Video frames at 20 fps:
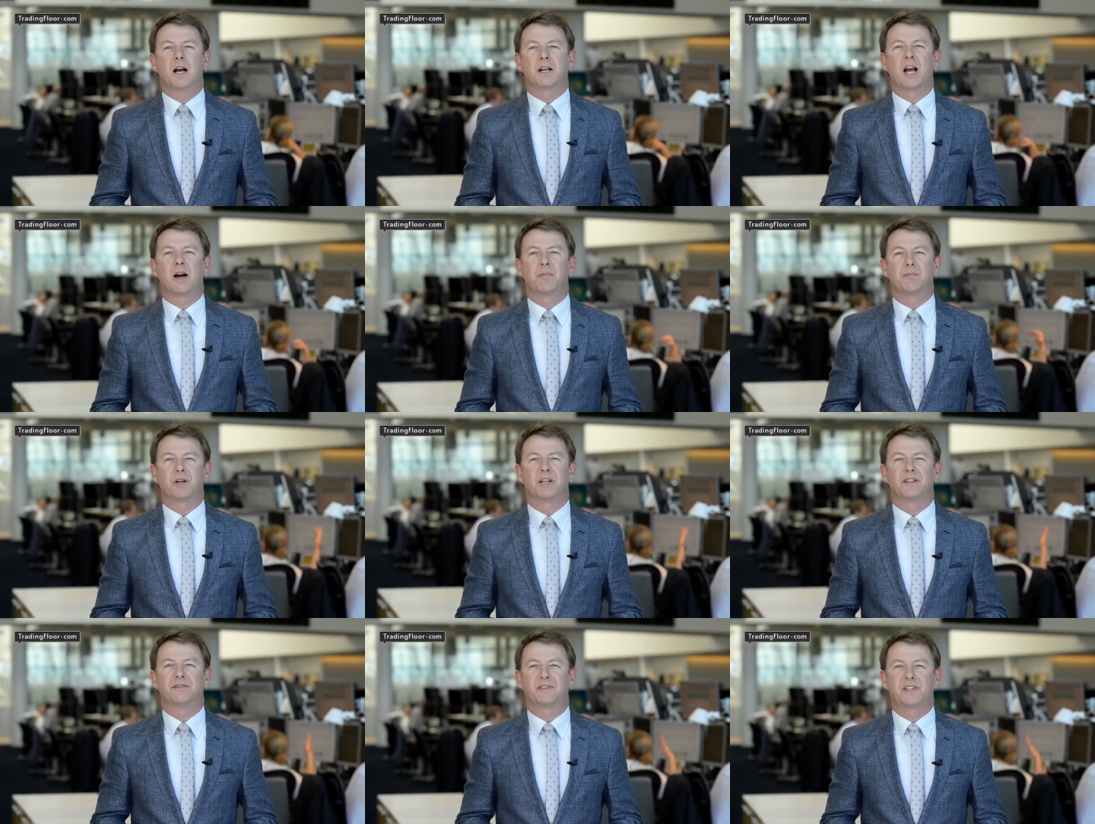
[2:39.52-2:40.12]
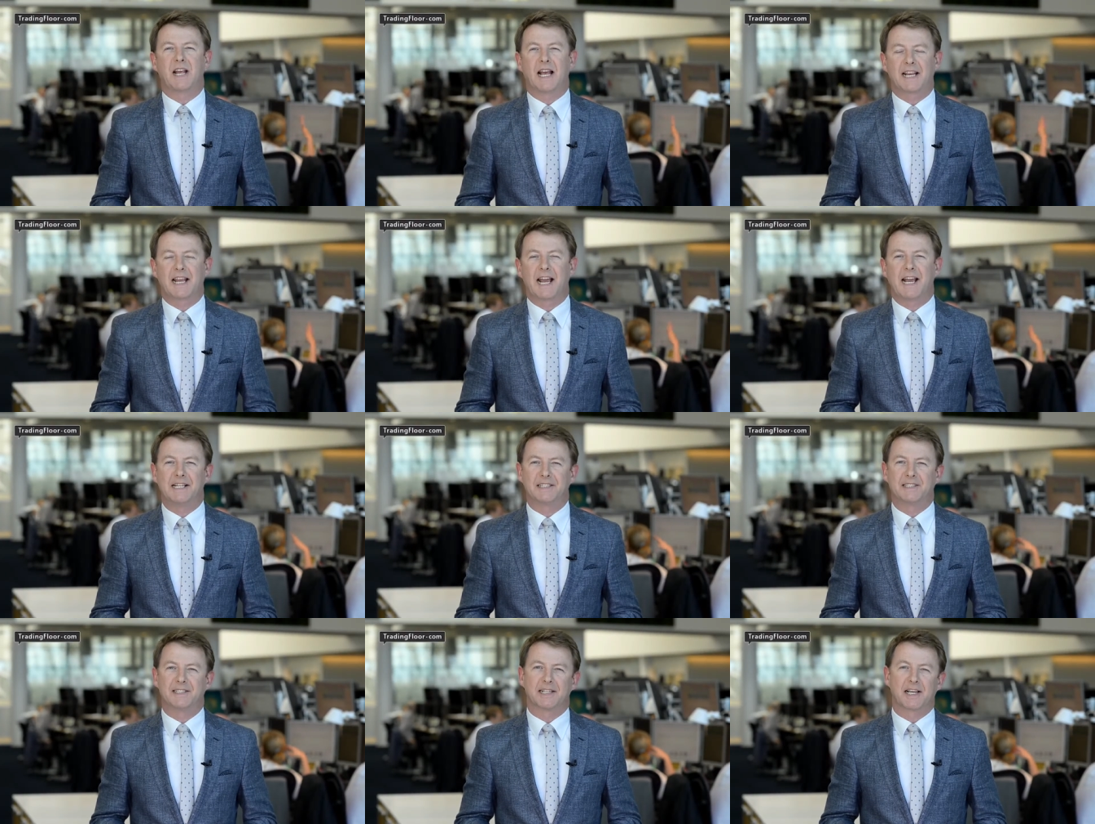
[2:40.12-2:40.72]
A couple of
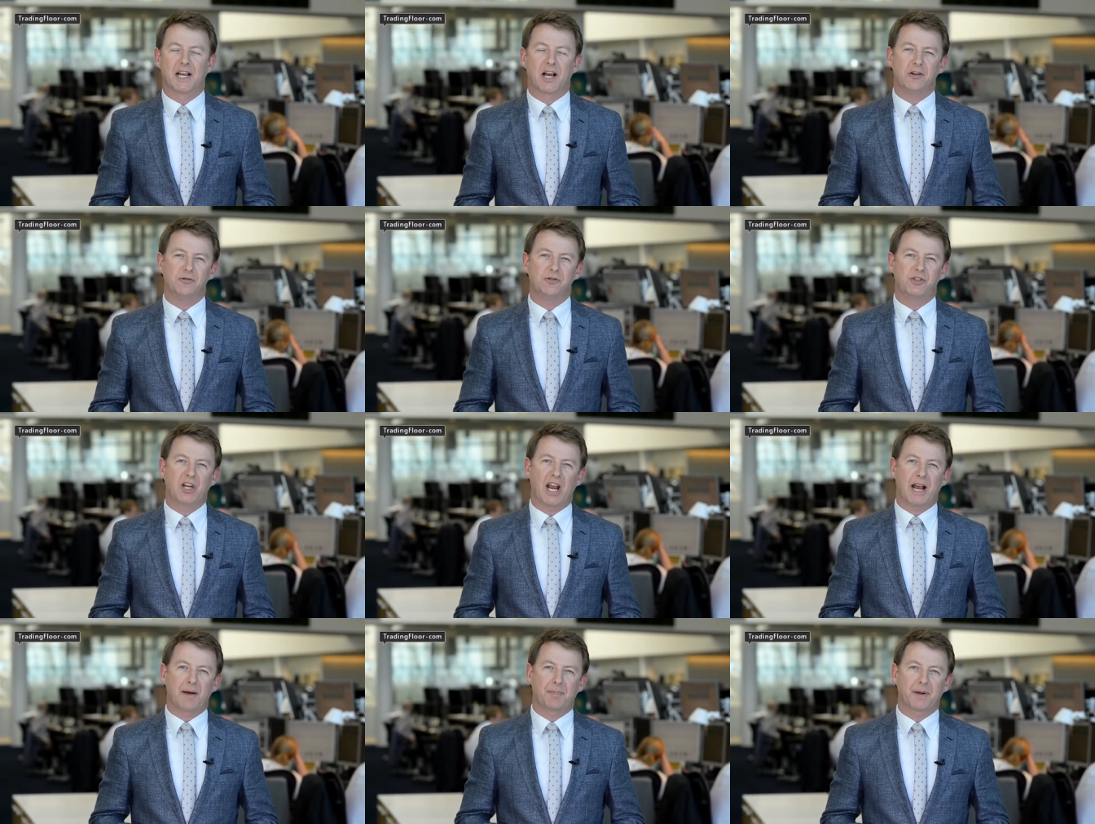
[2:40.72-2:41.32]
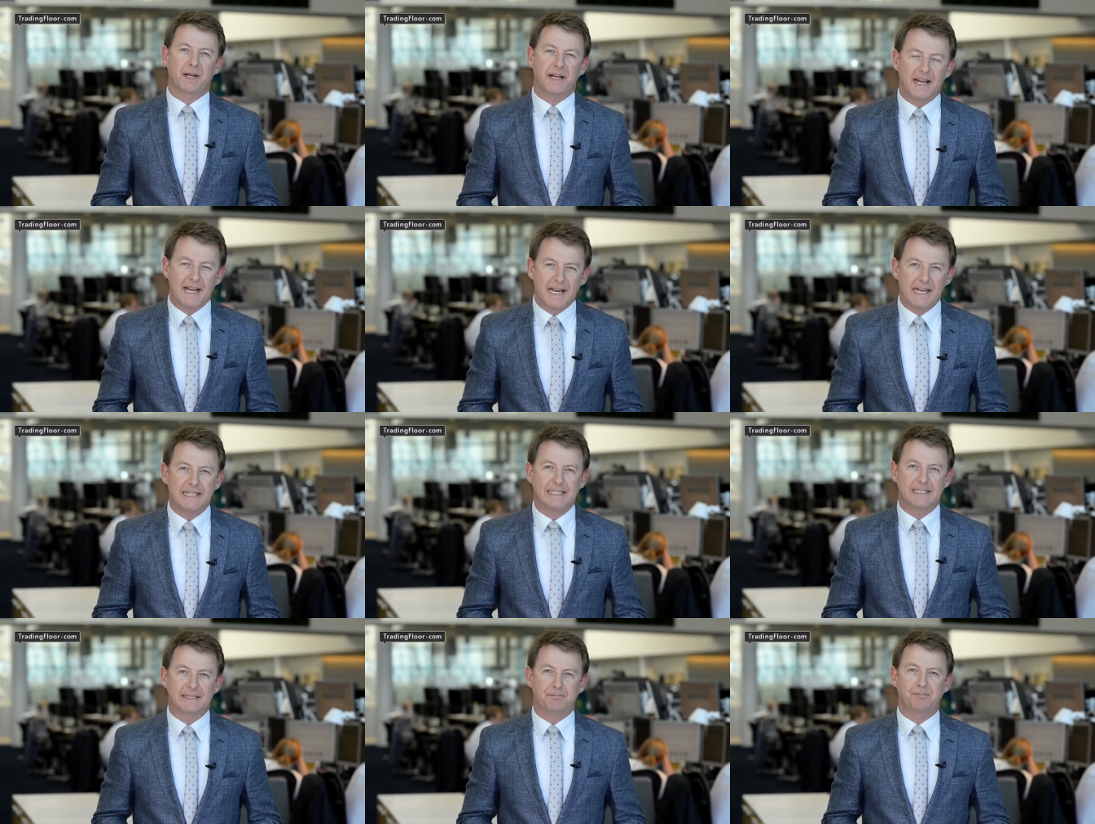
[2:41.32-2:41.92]
decades ago,
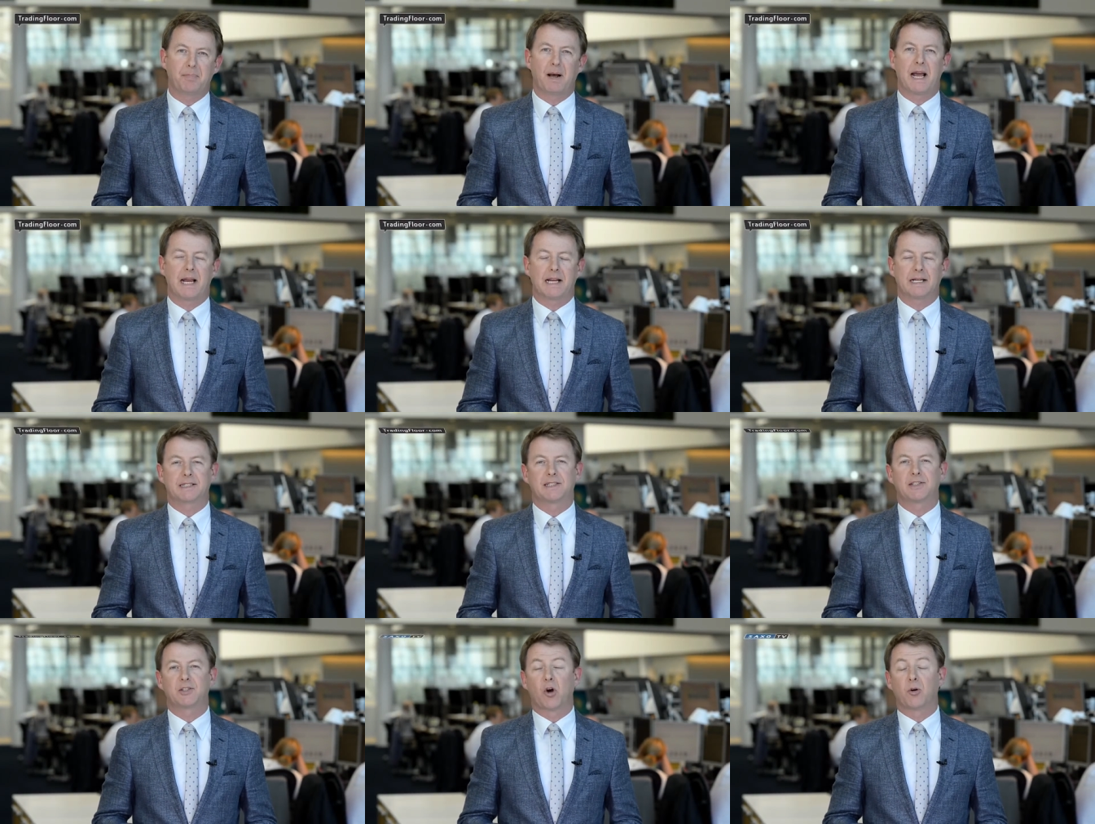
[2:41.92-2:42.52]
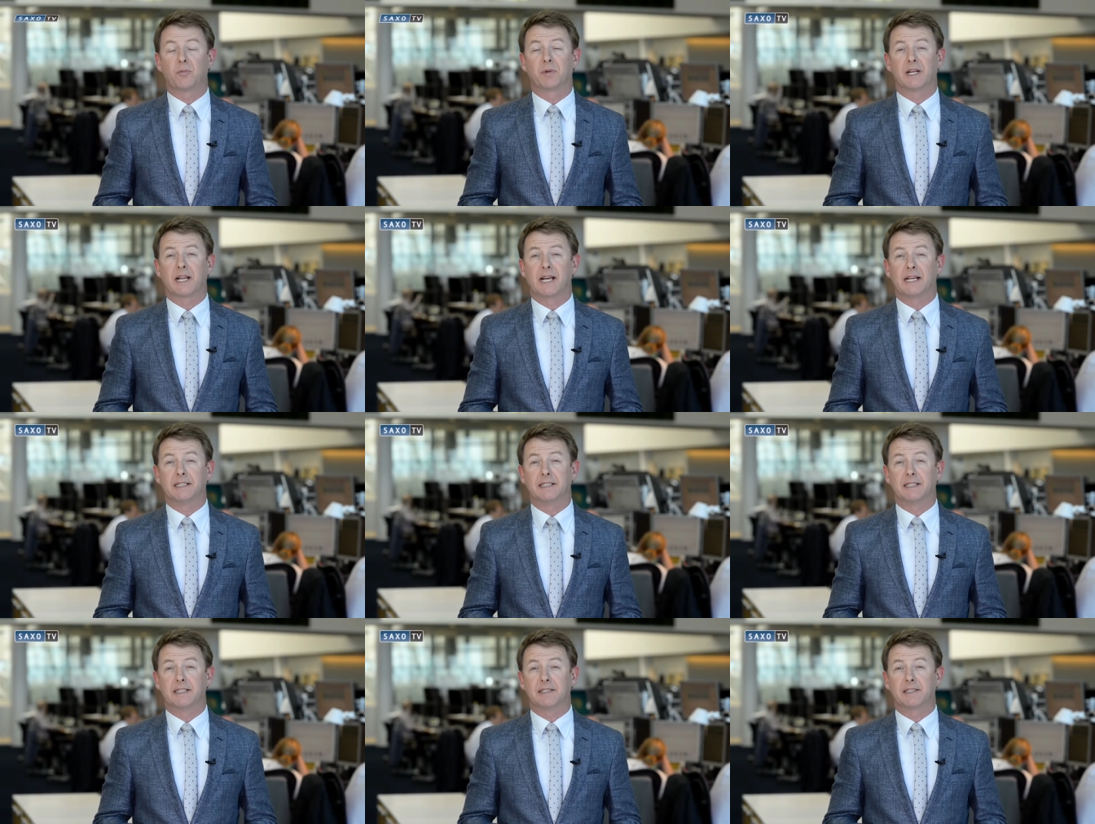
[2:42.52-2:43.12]
Japanese banks
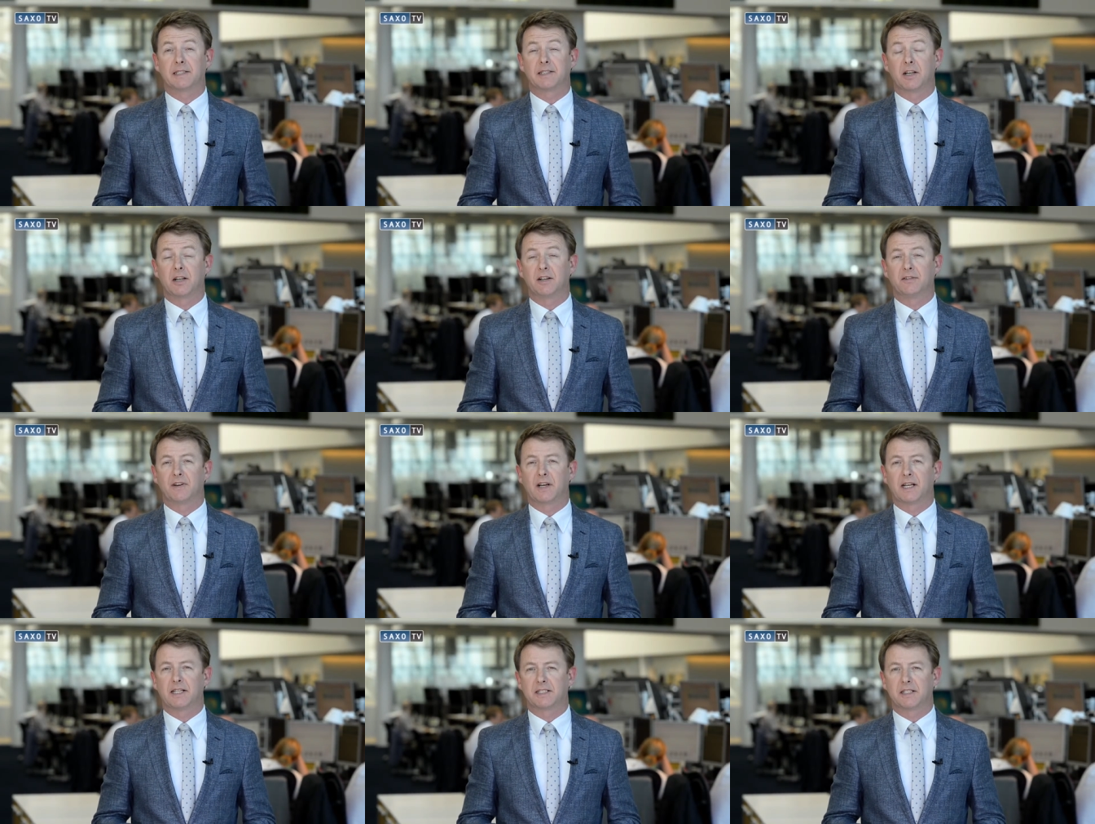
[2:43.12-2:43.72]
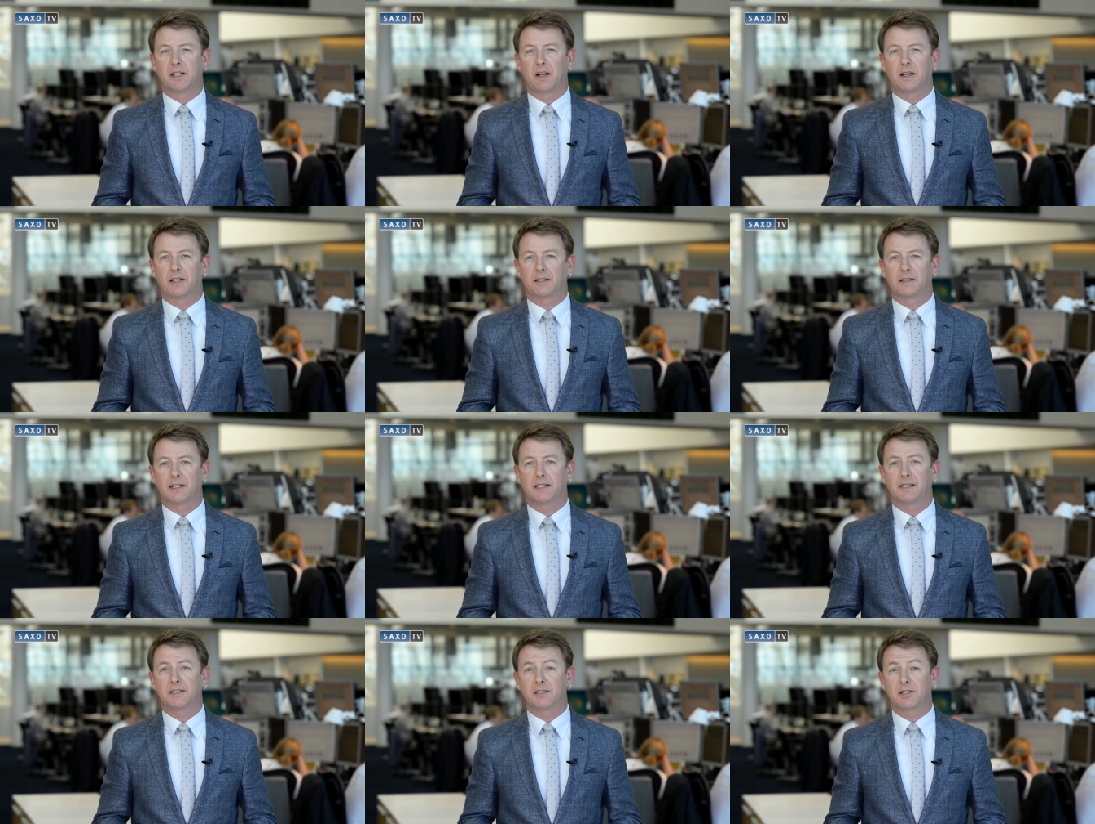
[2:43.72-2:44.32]
dominated surveys like this.